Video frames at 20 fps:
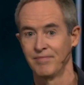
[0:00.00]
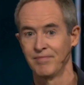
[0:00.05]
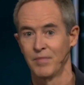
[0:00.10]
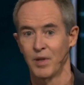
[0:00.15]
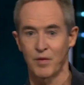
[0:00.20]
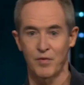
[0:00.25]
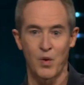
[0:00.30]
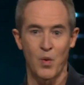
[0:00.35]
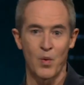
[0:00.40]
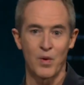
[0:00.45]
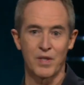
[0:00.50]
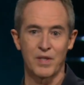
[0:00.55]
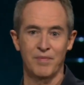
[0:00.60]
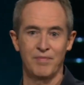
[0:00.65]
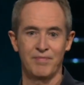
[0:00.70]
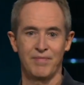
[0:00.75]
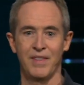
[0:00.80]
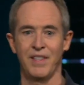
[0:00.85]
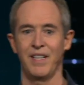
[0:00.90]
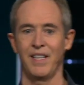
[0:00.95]
But of course,
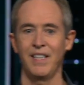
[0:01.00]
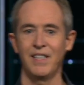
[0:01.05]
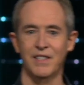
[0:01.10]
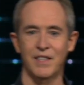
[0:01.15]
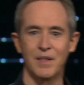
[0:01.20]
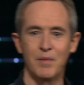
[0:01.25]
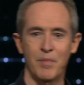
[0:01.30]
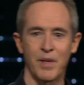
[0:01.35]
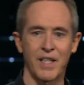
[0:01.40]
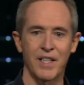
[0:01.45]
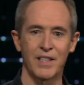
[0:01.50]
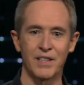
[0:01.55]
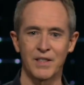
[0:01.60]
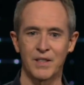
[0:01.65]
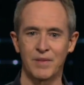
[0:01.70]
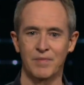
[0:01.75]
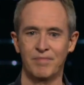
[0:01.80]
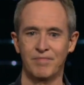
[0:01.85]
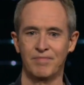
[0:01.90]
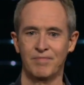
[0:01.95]
it isn't
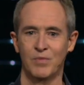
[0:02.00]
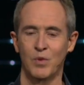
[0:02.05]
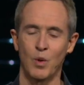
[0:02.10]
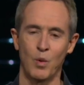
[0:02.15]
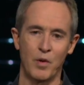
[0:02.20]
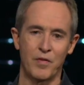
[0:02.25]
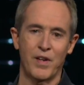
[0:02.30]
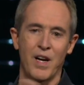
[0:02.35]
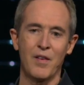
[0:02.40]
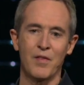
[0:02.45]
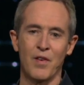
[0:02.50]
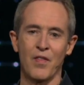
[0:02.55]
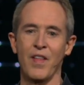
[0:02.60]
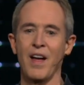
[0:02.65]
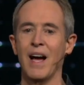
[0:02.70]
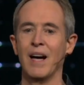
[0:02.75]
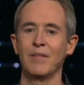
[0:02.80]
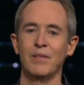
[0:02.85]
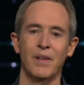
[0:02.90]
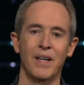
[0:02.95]
because, well, we've covered
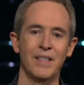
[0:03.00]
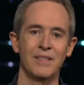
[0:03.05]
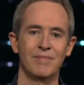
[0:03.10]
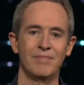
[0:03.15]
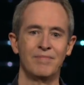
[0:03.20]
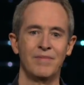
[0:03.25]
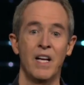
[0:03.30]
that, right?